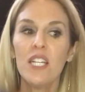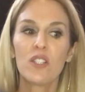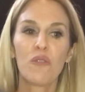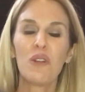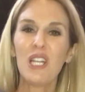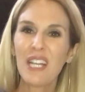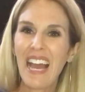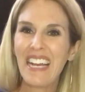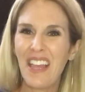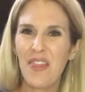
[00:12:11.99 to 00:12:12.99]
so if we look
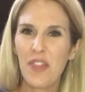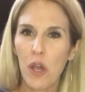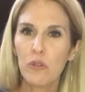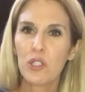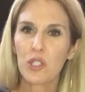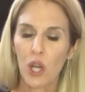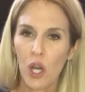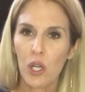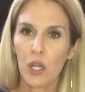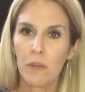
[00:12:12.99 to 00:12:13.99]
at it in those
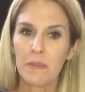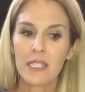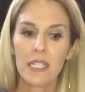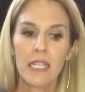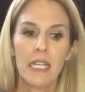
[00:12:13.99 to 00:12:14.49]
terms